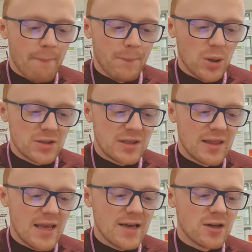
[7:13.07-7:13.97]
But
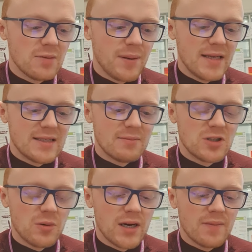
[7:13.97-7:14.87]
the eagle had beaten him
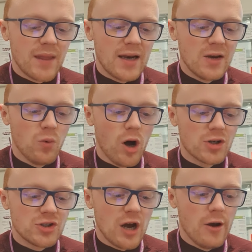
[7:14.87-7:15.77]
to it, and he
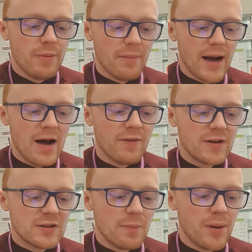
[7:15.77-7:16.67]
watched, open mouthed,
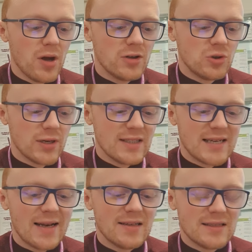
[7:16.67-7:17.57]
as the bird dug its
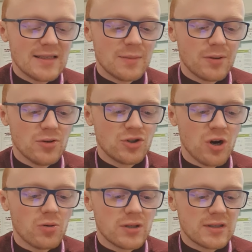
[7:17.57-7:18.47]
talons into Blue's
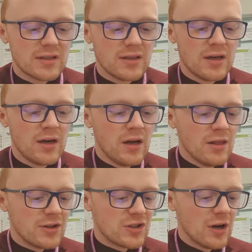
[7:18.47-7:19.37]
shoulders.
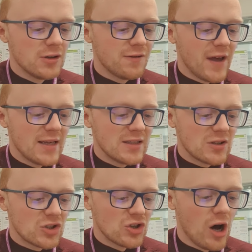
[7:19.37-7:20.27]
The snow's face
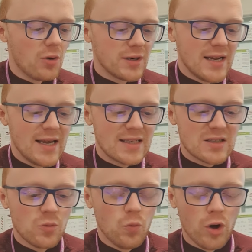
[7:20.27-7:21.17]
snarled and
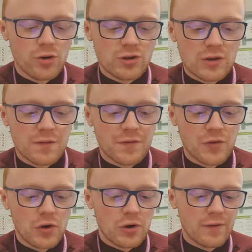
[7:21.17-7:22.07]
hissed, and one or two
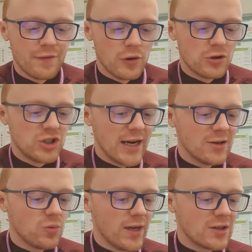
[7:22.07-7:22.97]
flung
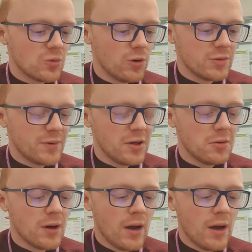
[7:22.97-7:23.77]
jagged wings towards Blue.